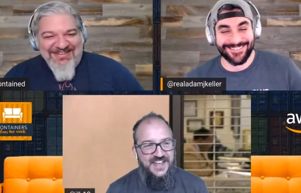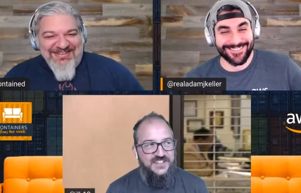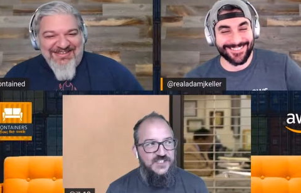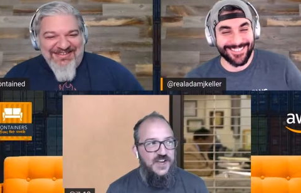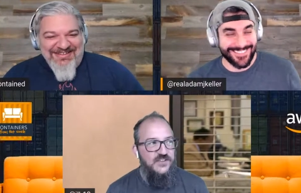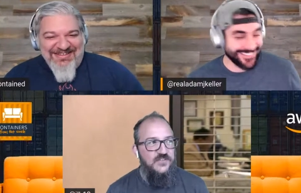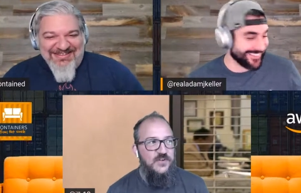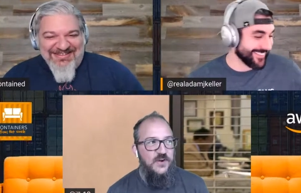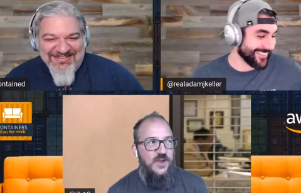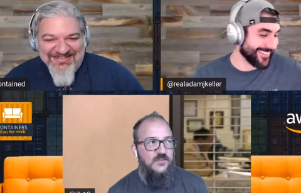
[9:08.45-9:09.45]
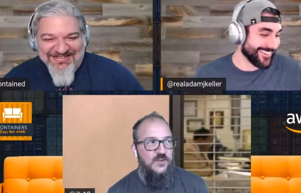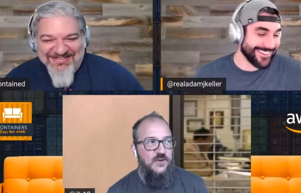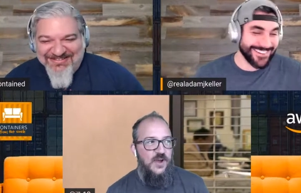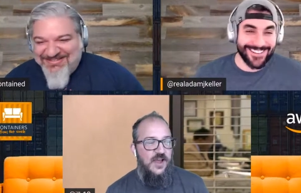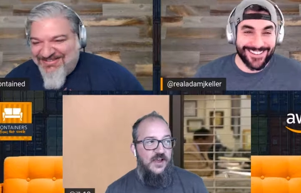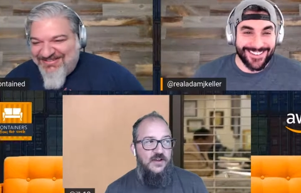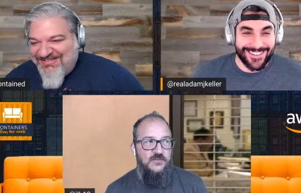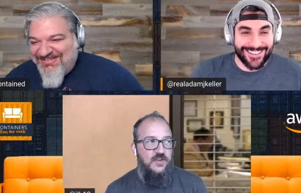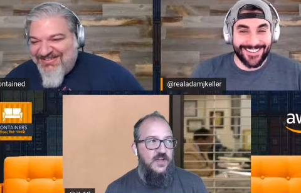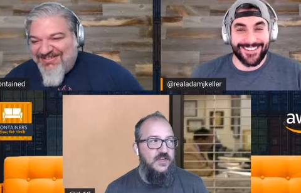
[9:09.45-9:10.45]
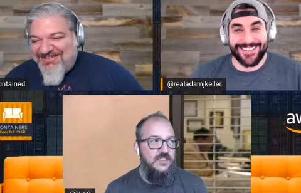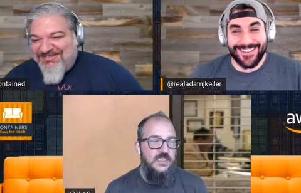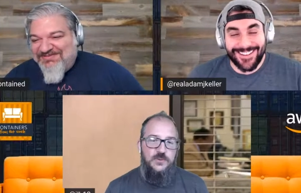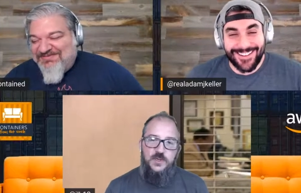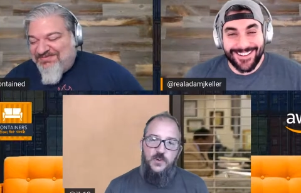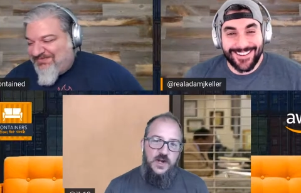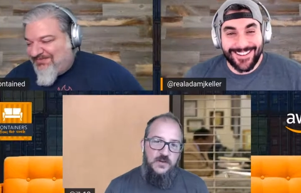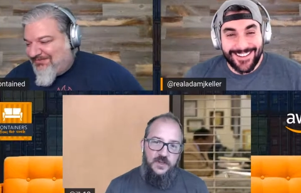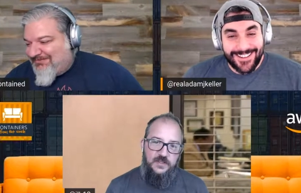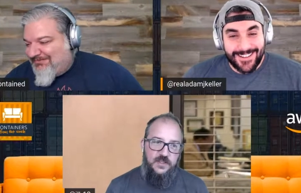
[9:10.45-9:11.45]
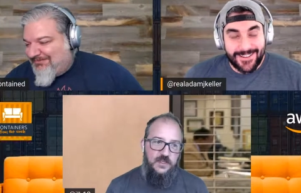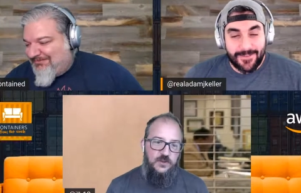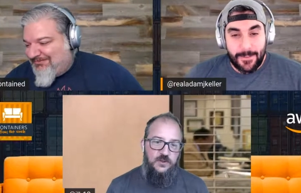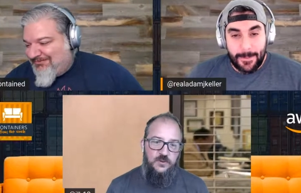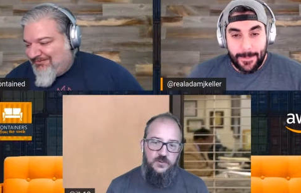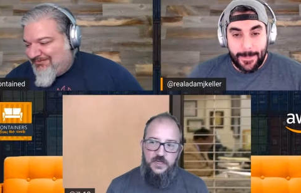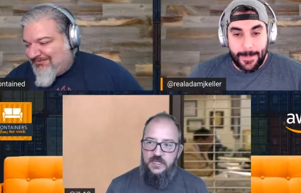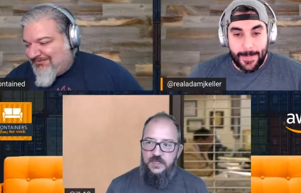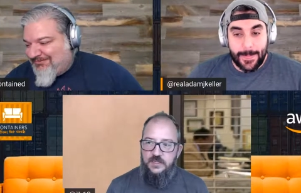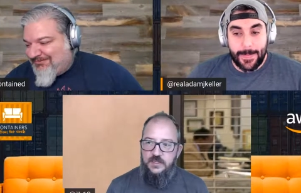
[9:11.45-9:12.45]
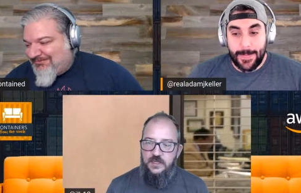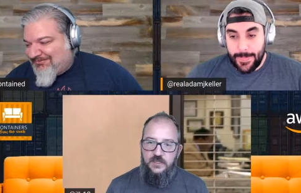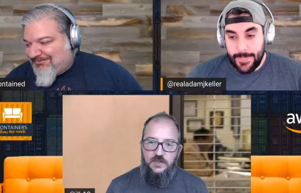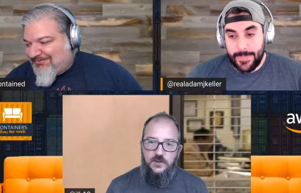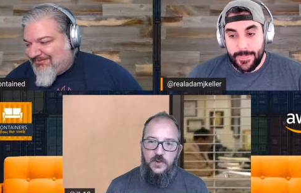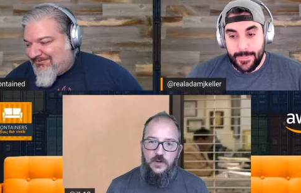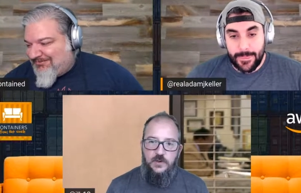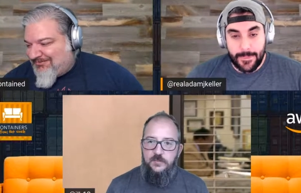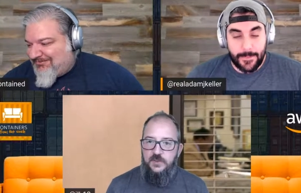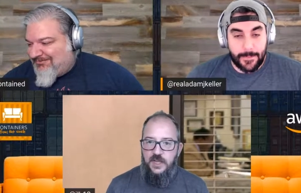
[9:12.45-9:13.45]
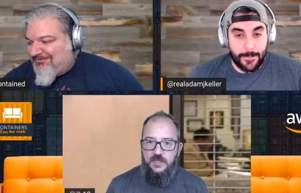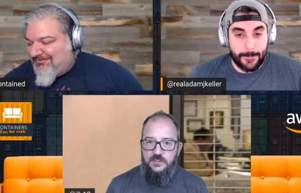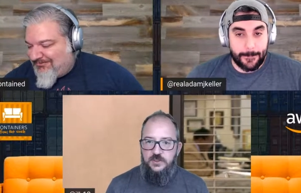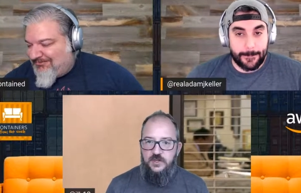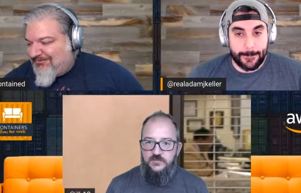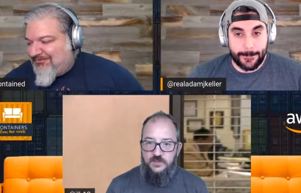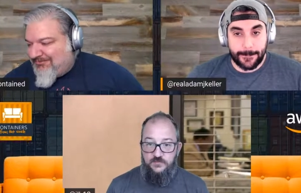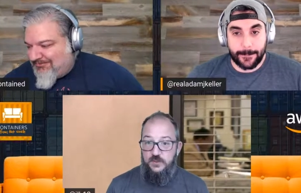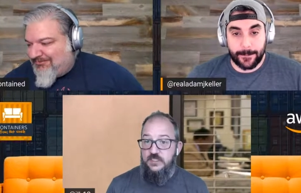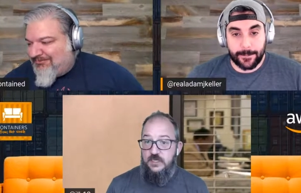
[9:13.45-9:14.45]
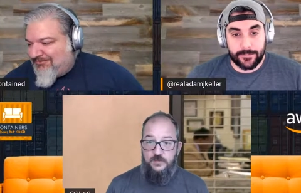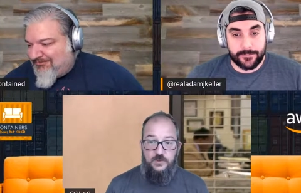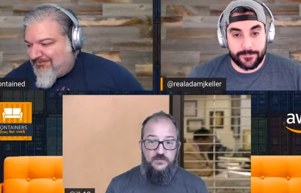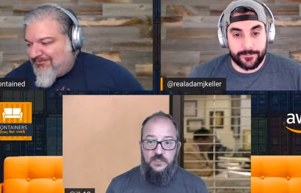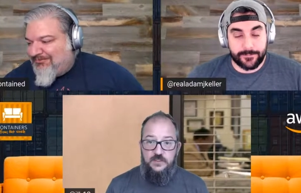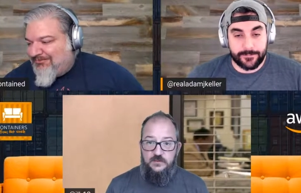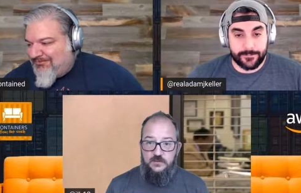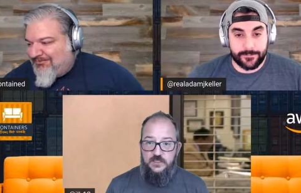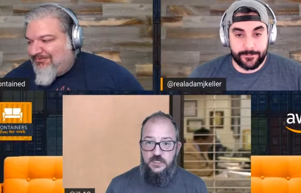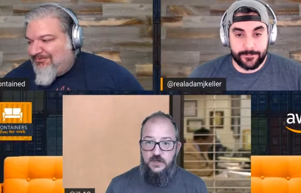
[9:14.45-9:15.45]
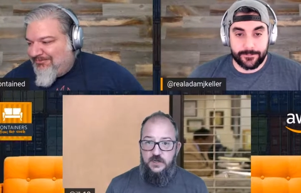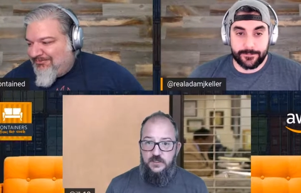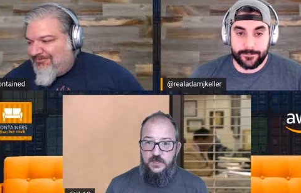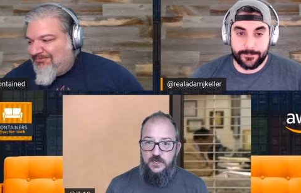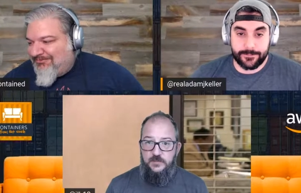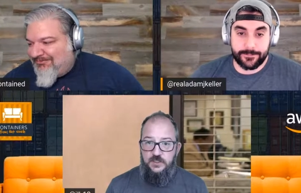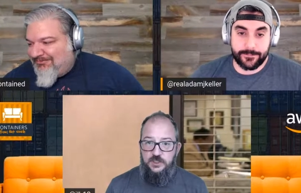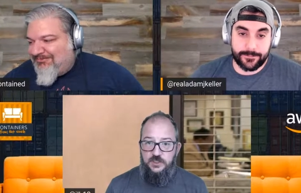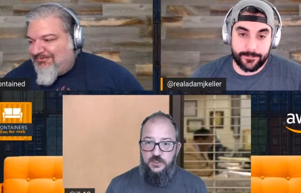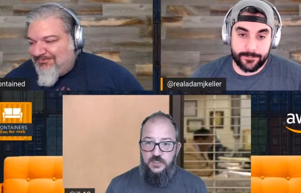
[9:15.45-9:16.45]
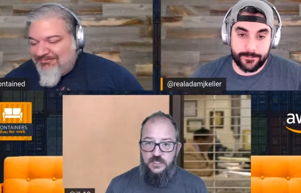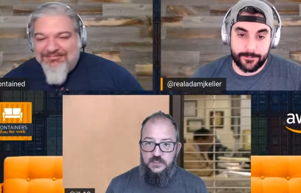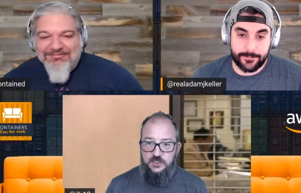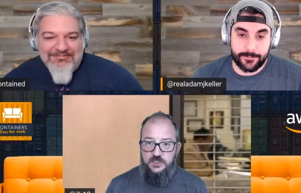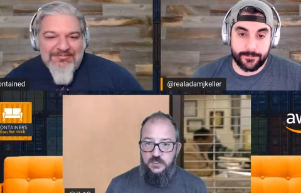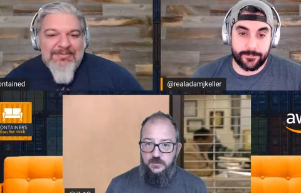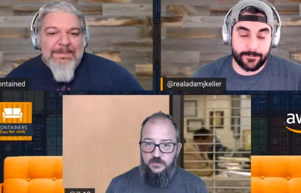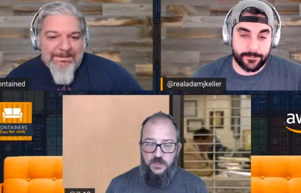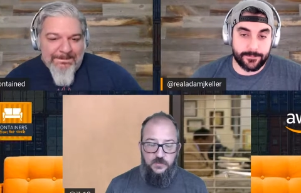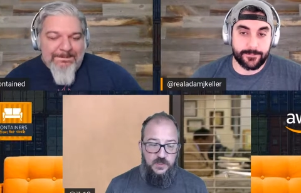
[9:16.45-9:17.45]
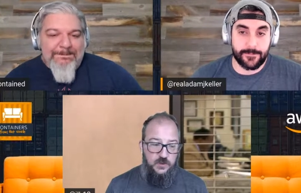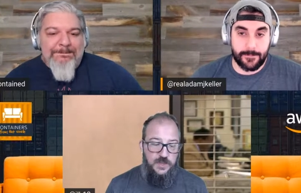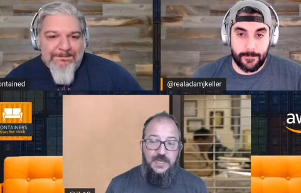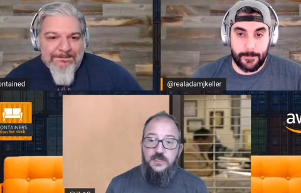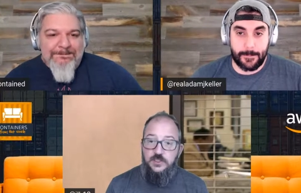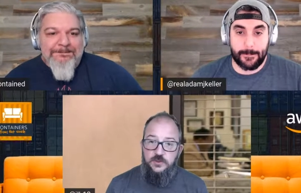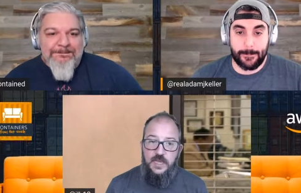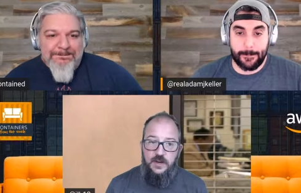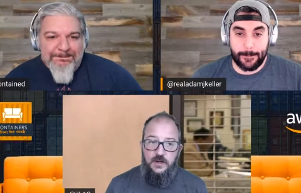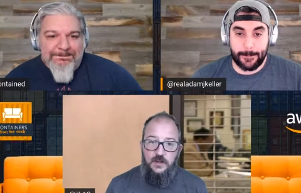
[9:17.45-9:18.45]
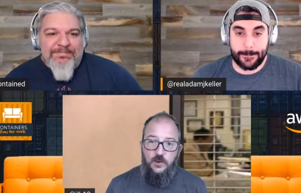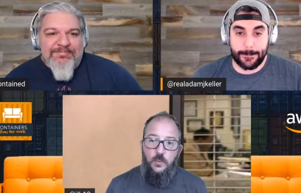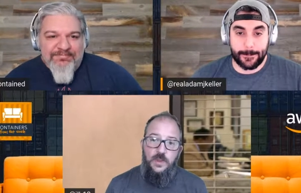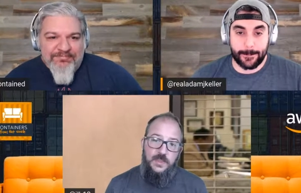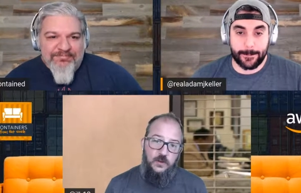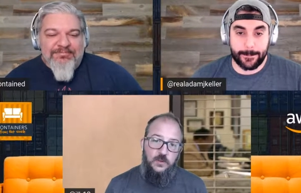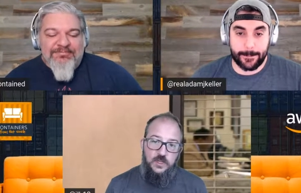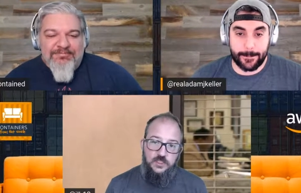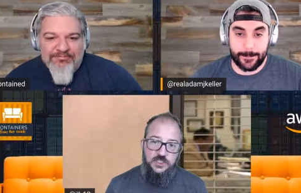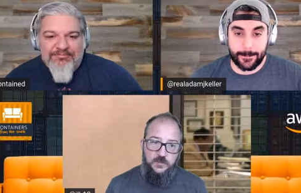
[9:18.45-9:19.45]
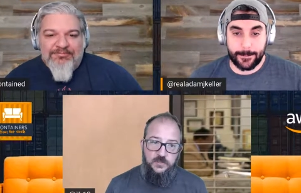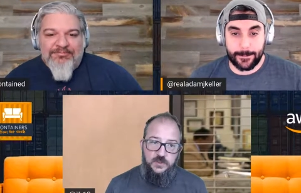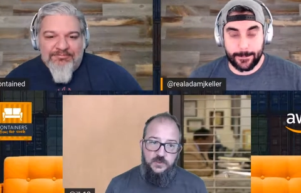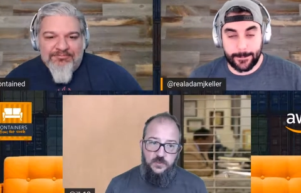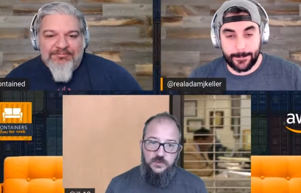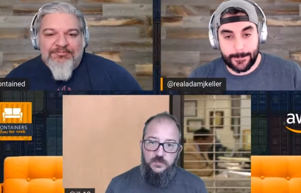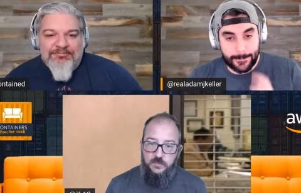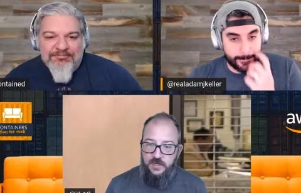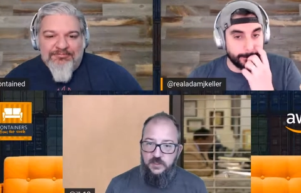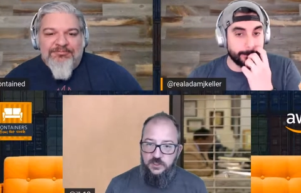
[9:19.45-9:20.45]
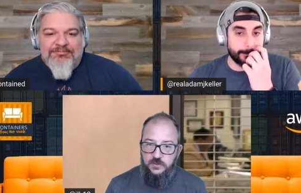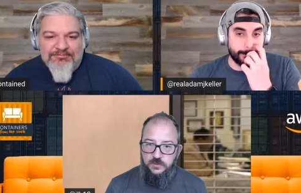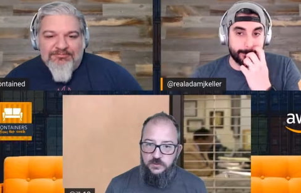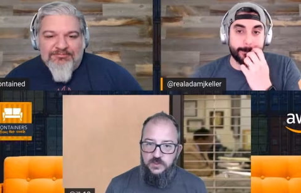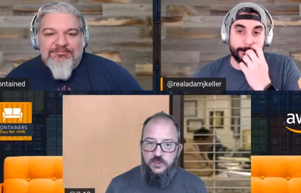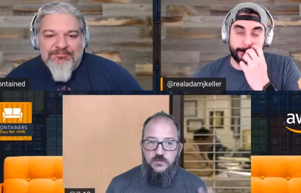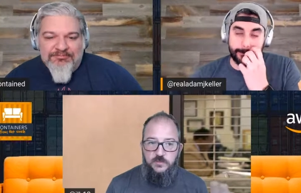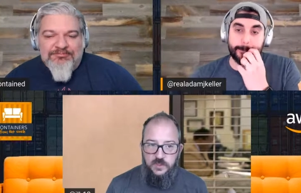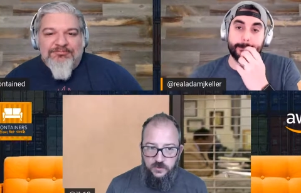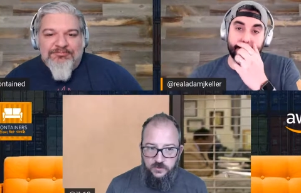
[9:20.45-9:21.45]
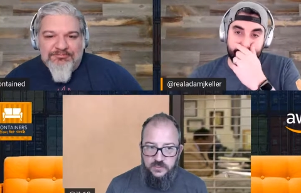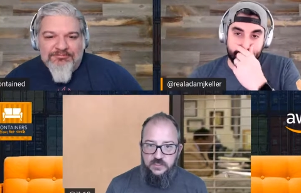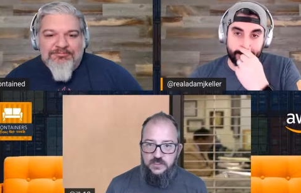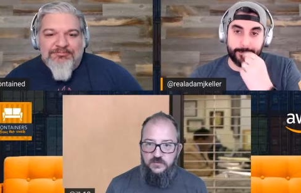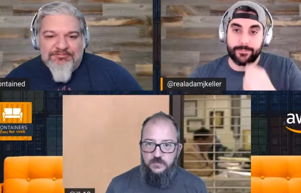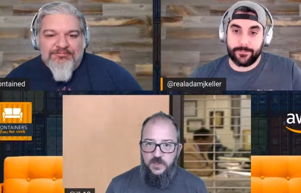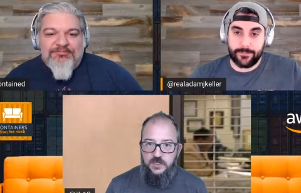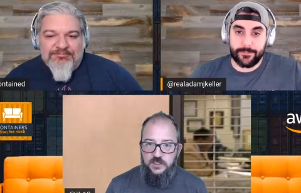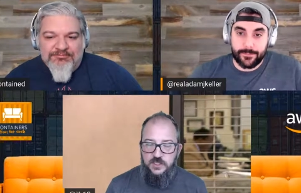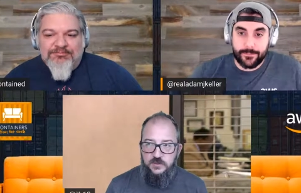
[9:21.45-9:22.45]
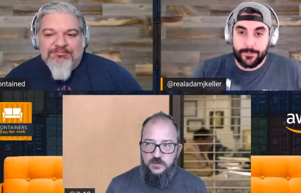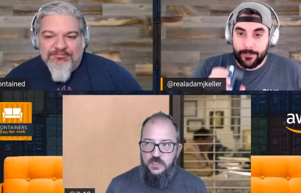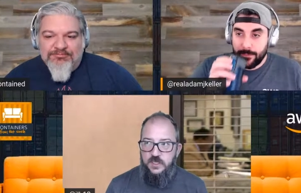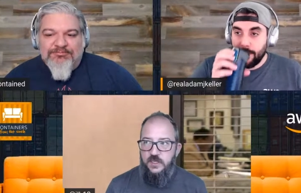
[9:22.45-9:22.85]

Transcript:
Speaker 1: yeah, so if you if you have say a requirement that you need, uh, you know, around compliance, you have to, for example, you have to hard harden an image. You, that's just a. I mean, you can't do that without launch templates with managed node groups. So you've been using self managed nodes.